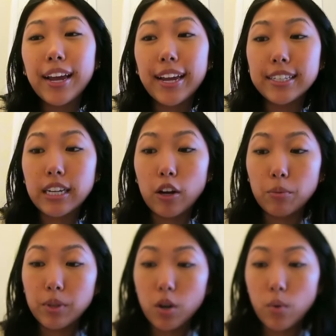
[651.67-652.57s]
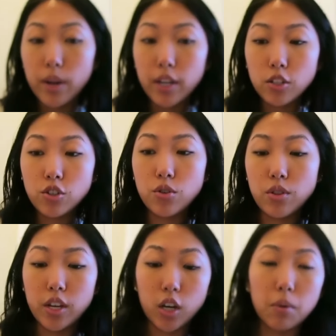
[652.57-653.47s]
and I will be going to
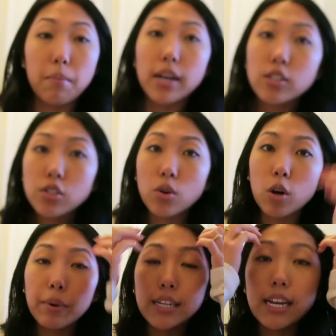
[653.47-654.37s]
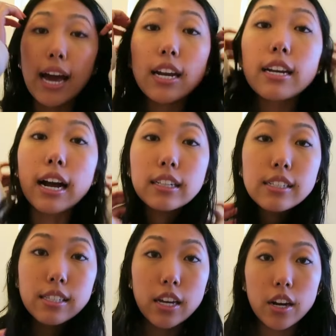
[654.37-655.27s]
the Hermes store because I had a
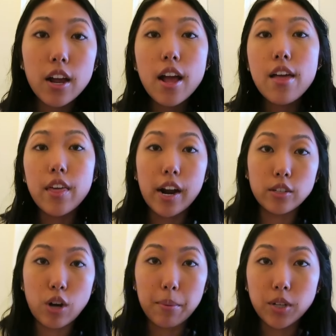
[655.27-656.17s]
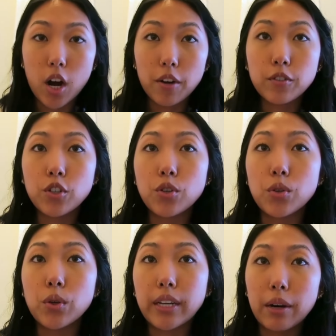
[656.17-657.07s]
necklace there that I dropped off
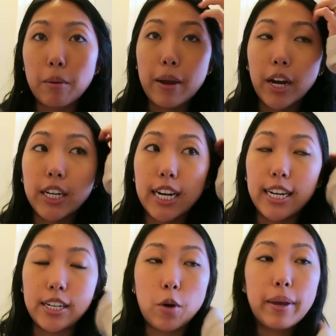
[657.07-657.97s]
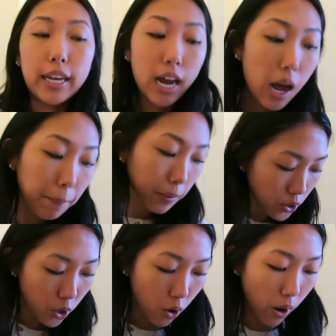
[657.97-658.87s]
to get repaired and I need to go pick it up
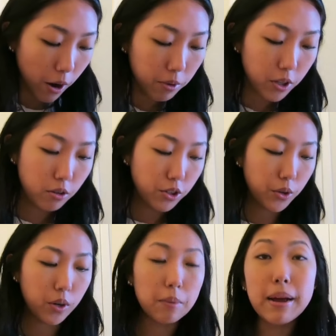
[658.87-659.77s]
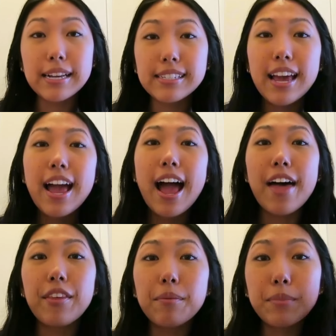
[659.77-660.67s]
so I will go to Hermes
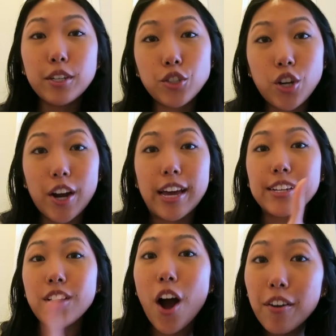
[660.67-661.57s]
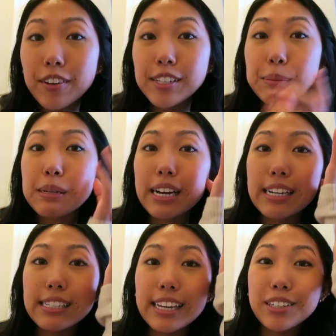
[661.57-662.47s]
and then meet Sean at his office
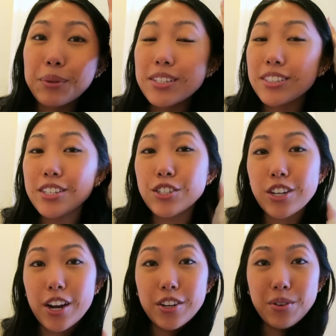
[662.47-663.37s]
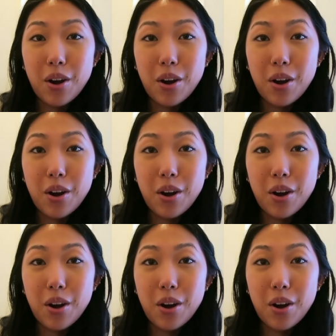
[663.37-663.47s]
because they recently just got a new